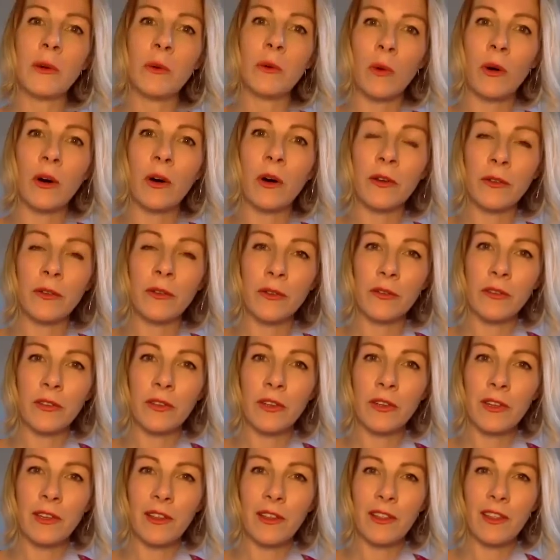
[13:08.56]

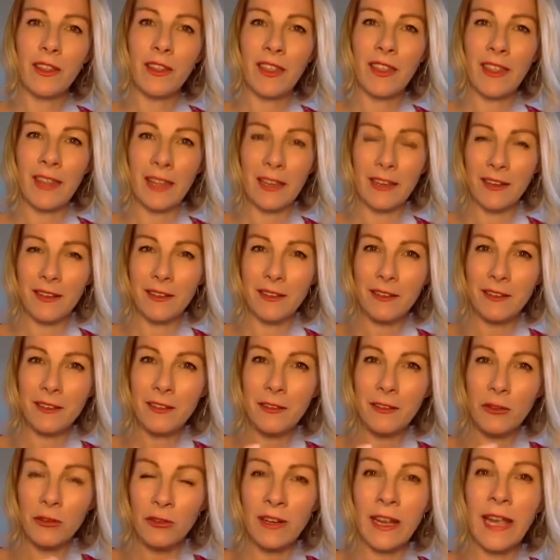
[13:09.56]
was that
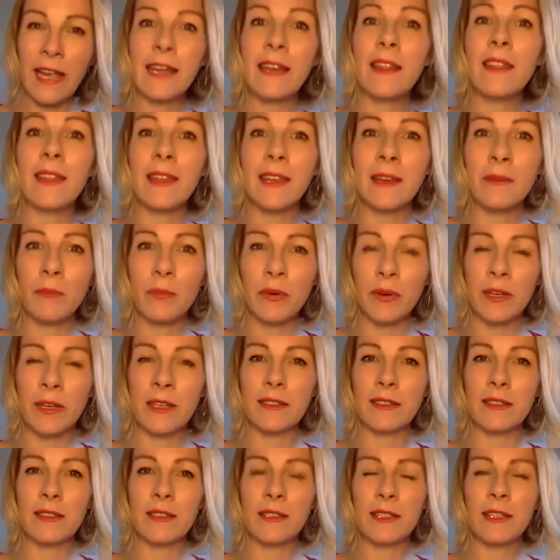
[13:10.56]
created the
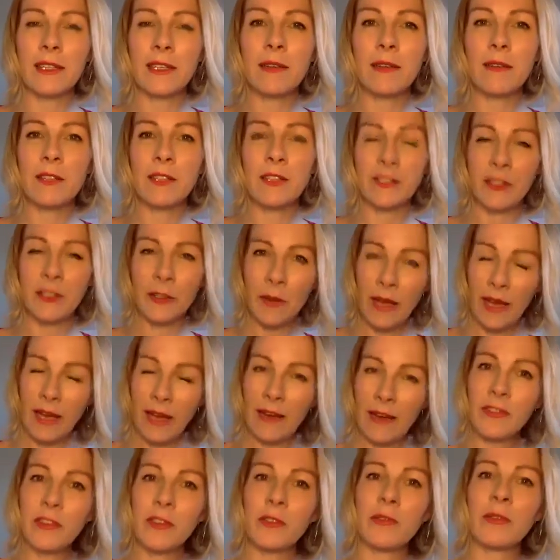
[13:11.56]
imprint. So you
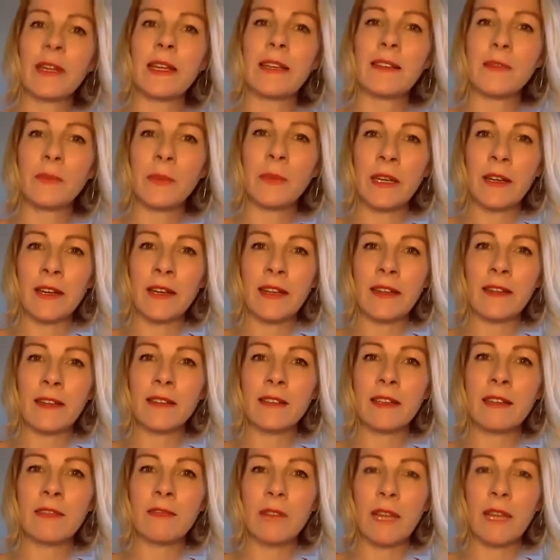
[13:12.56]
have to
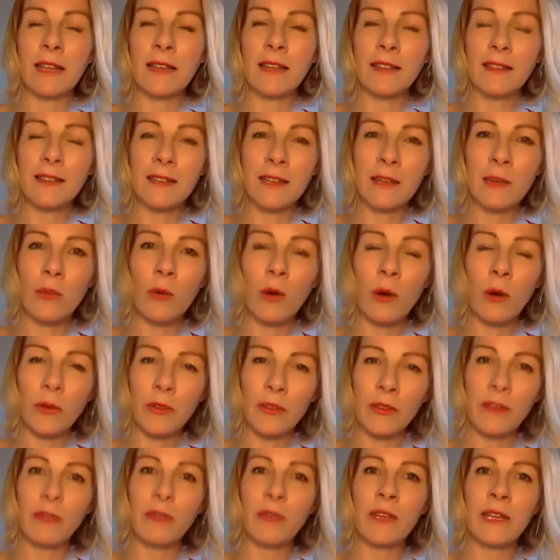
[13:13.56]
re-experience and see, what was
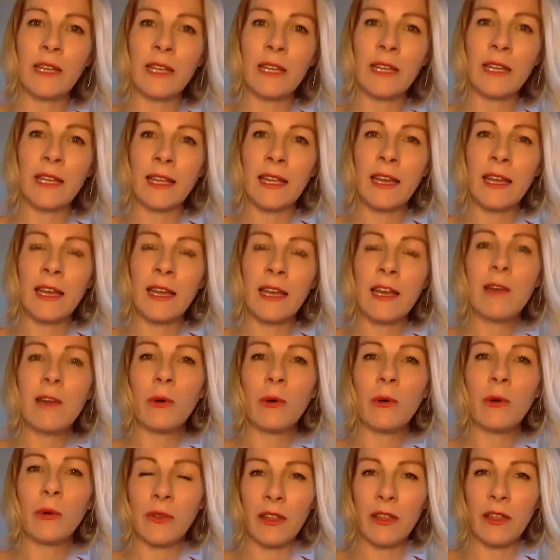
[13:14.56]
I feeling?
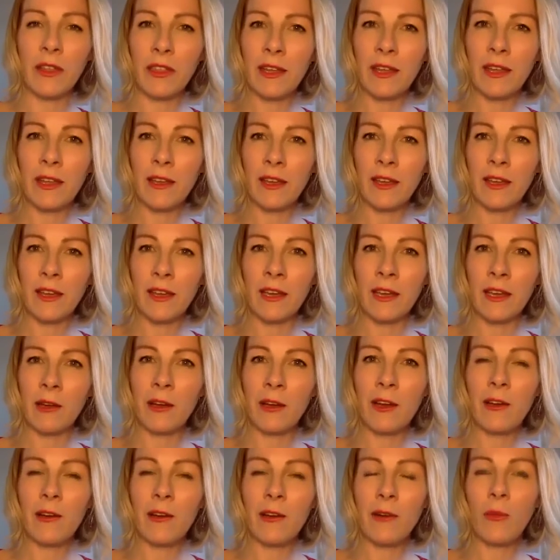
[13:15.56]
What was I thinking?
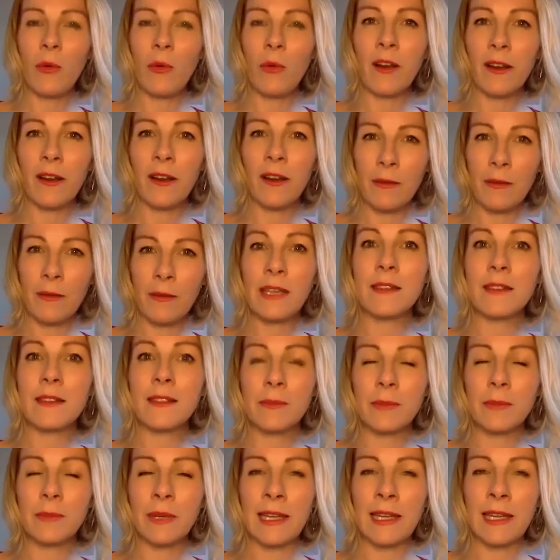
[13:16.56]
What did I begin to
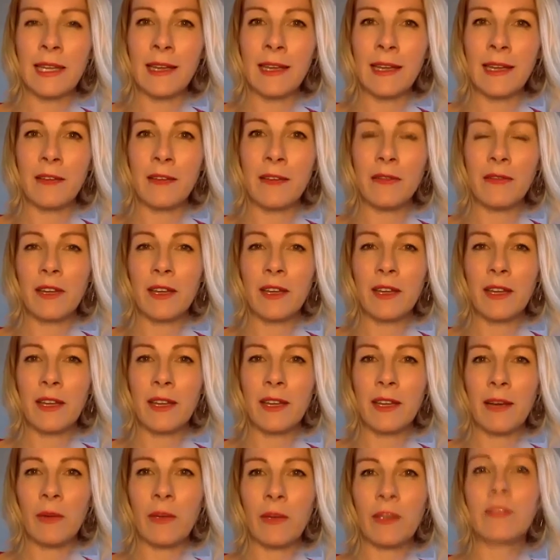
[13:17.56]
believe?
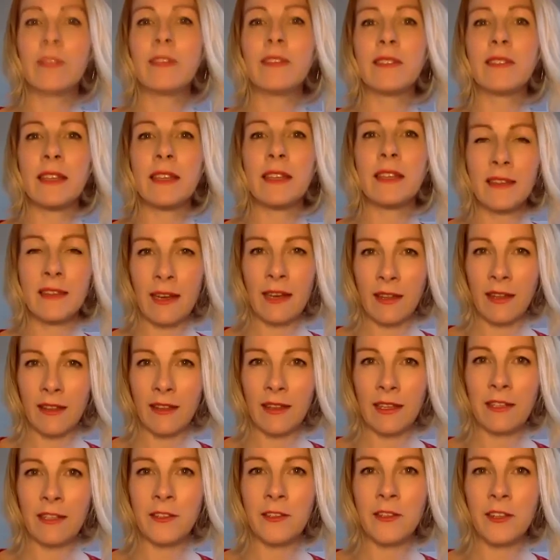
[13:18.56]
And when you see that,
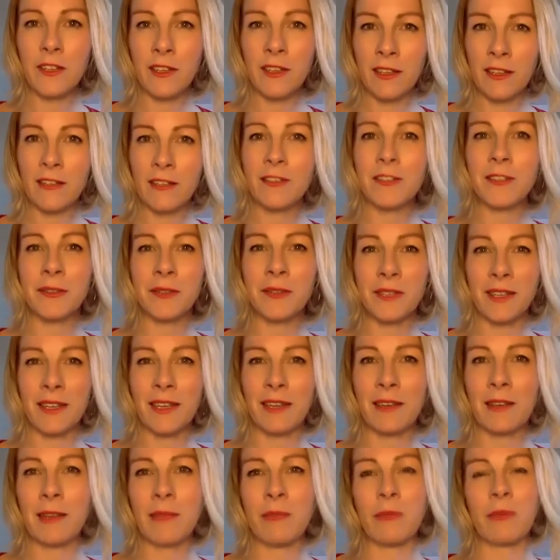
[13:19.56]
then you can undo it.
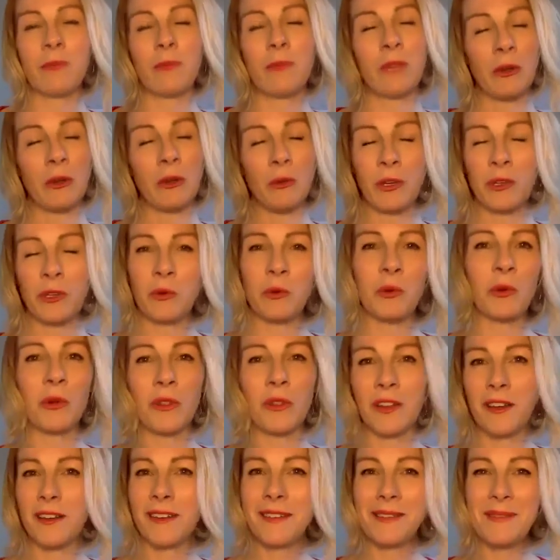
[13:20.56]
And then we do
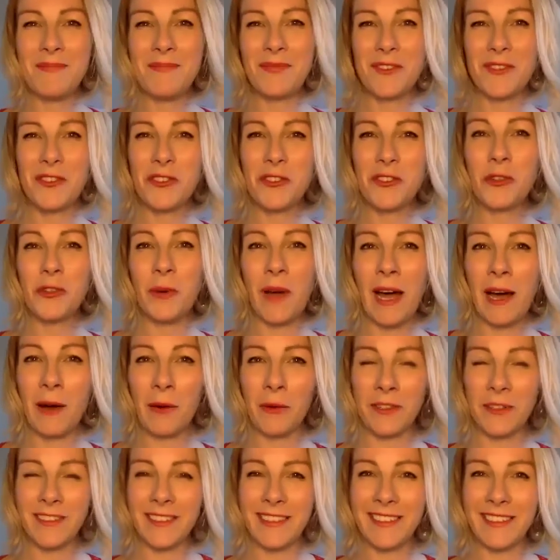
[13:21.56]
all it's 2
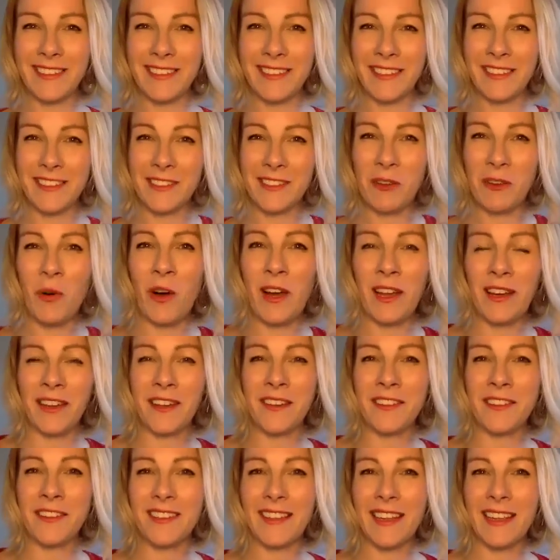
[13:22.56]
hours, isn't it? It's quite an
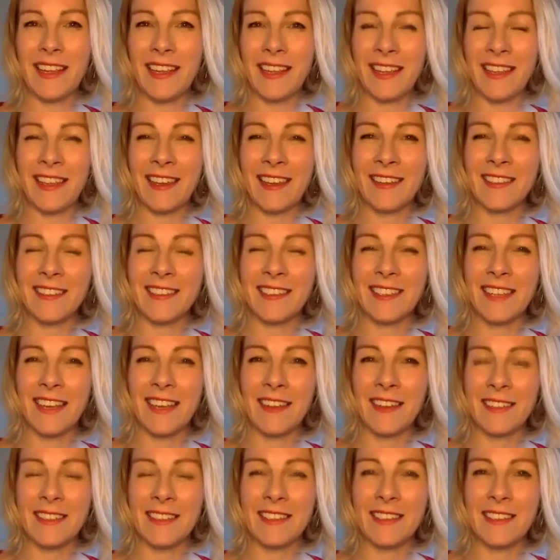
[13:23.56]
undertaking, the
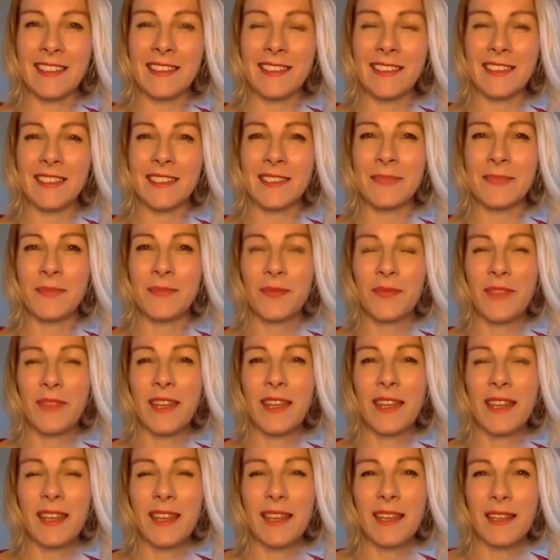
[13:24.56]
RTT session.
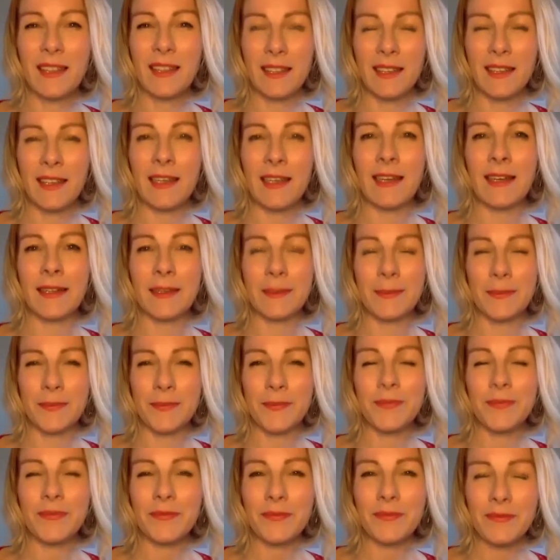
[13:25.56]
Yeah.
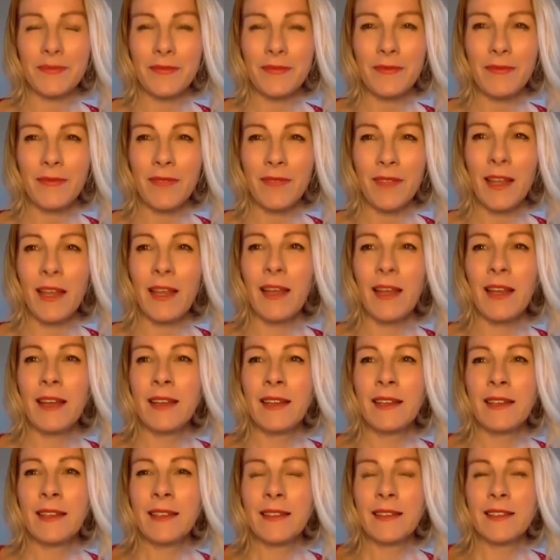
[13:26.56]

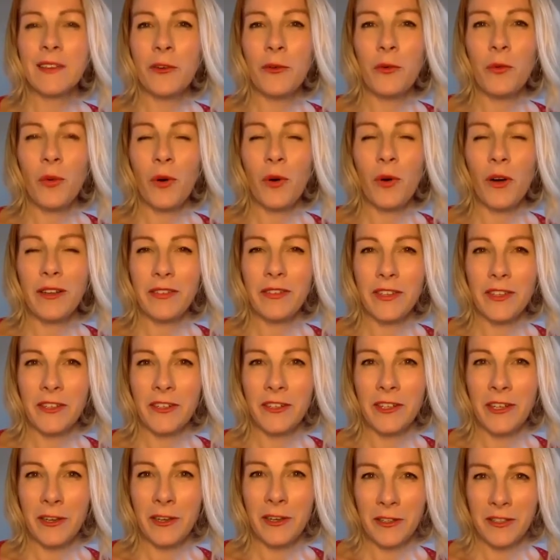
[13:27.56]
So what have
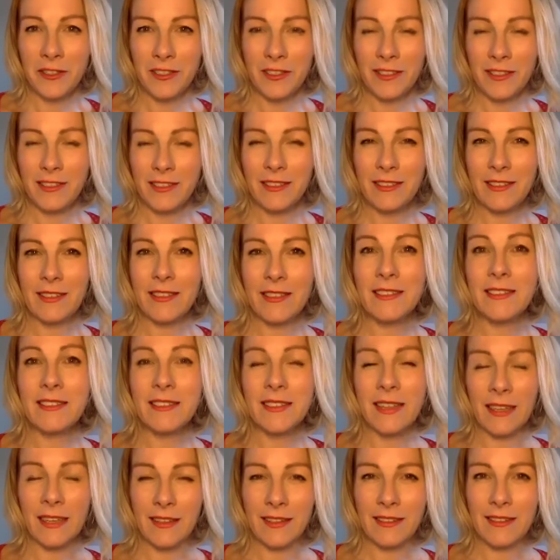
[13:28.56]
you noticed
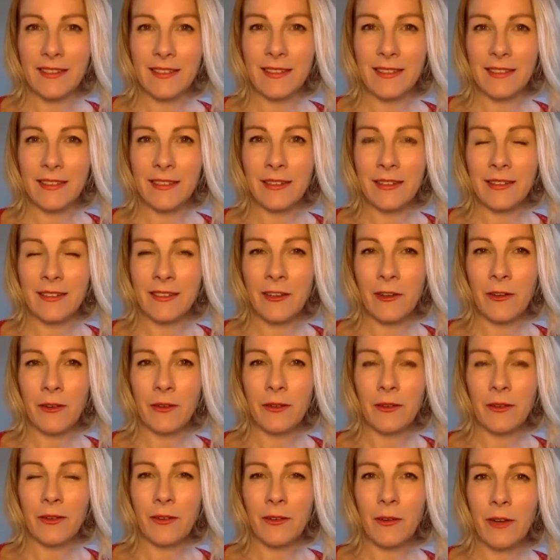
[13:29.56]
since? So
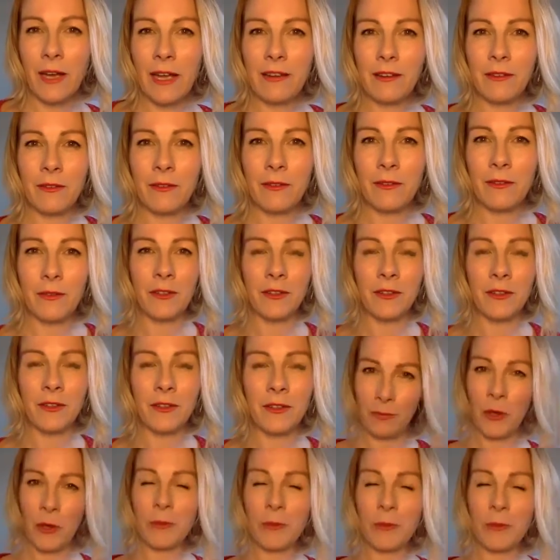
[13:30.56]
you
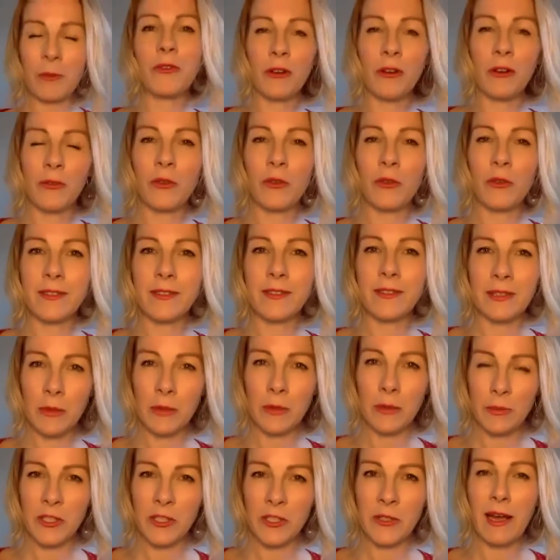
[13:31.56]
spoke before of all the
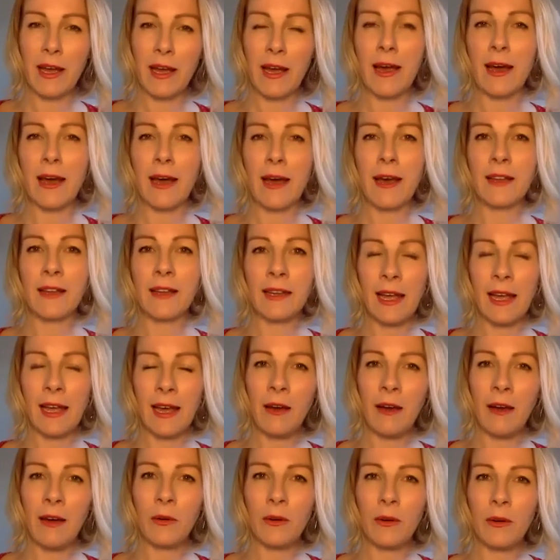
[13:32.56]
symptoms you had, and
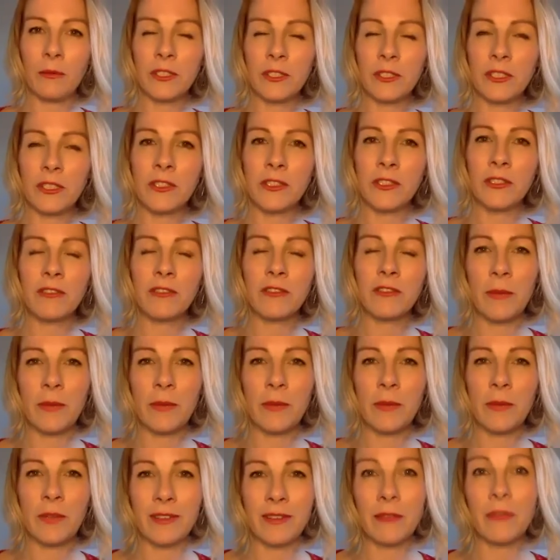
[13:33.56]
how would you describe
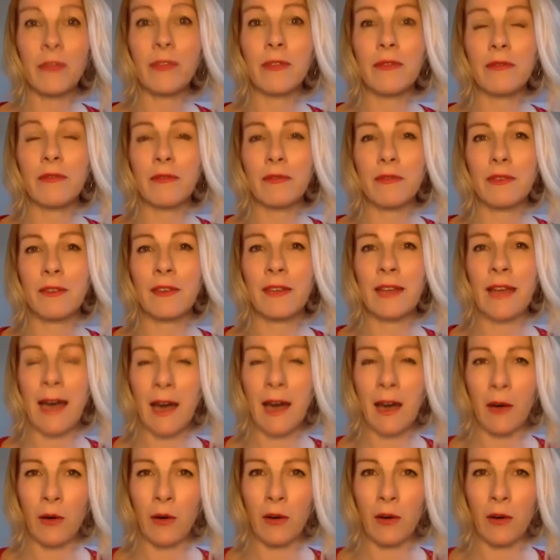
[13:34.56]
yourself
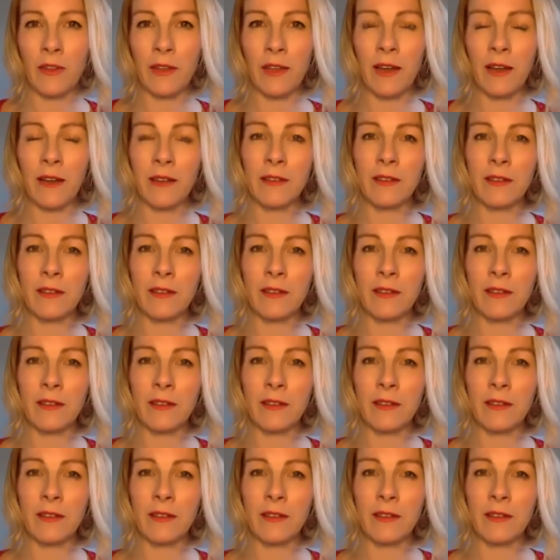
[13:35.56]
now on the other